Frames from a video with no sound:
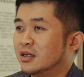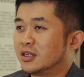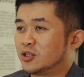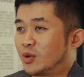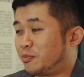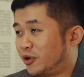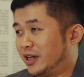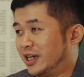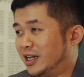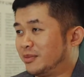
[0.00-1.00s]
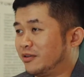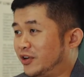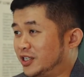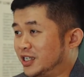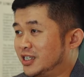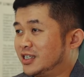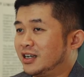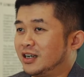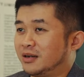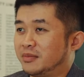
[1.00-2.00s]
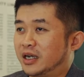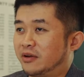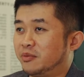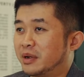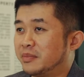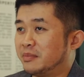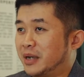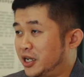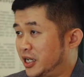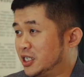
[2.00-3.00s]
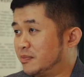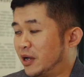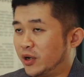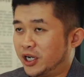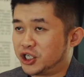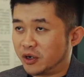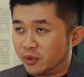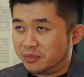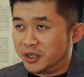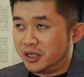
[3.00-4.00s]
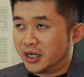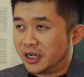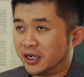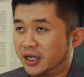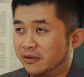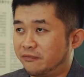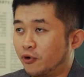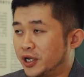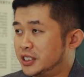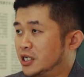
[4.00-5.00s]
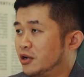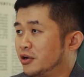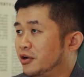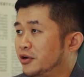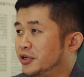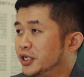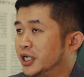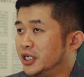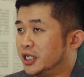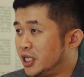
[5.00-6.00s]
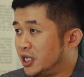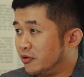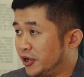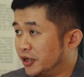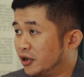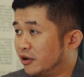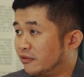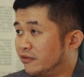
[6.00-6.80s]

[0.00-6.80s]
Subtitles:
There's one point I like about Frasers. I remember many years back when they shared with me that they focus a lot on the interior of